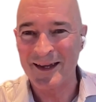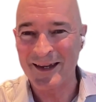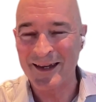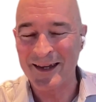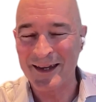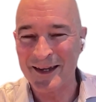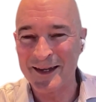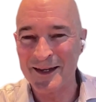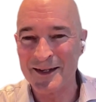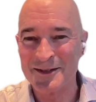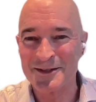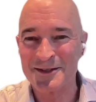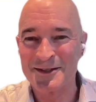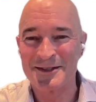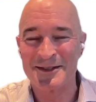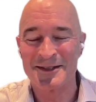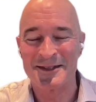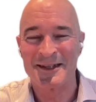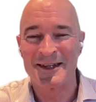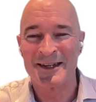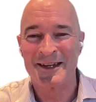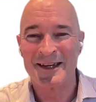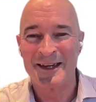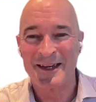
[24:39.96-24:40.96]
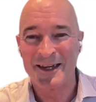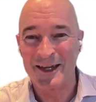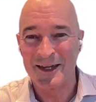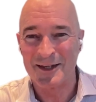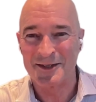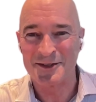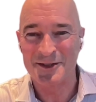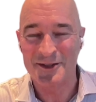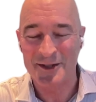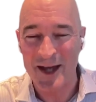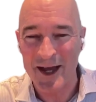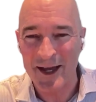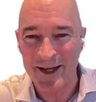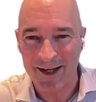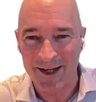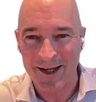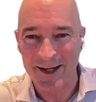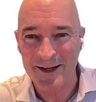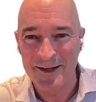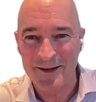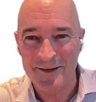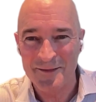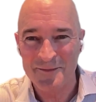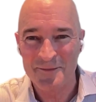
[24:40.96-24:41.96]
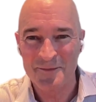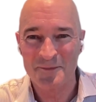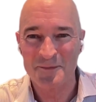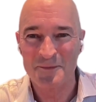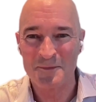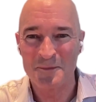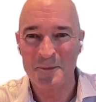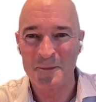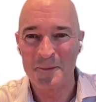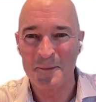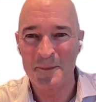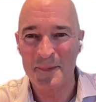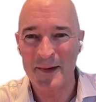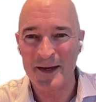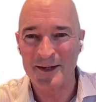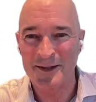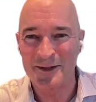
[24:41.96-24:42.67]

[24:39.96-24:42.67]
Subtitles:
is exciting, but